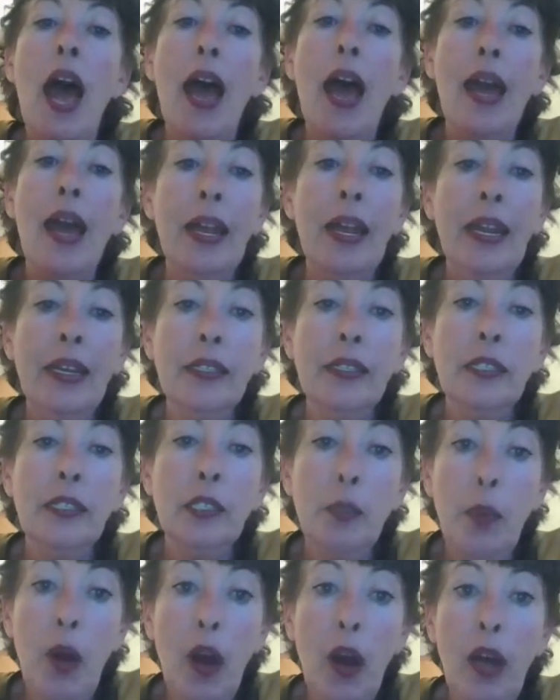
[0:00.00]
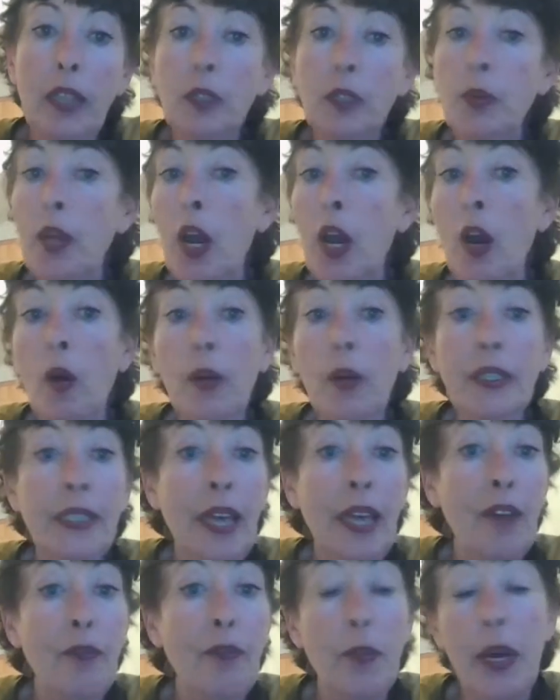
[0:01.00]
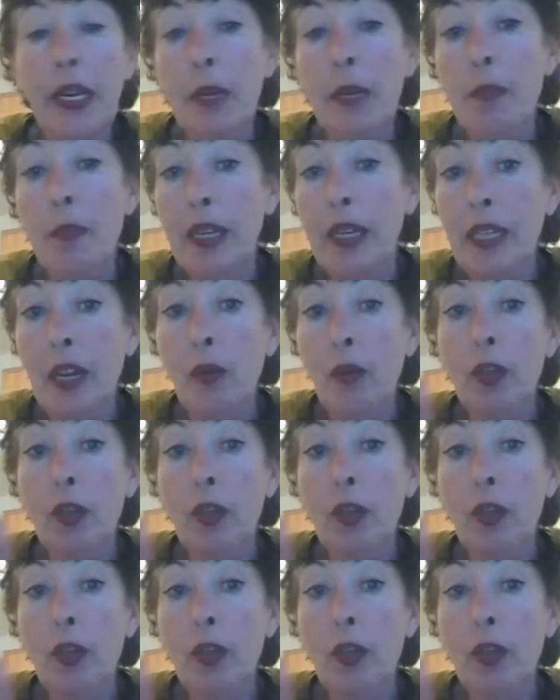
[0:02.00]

at Hands to Paws, we always have Muddy Monday,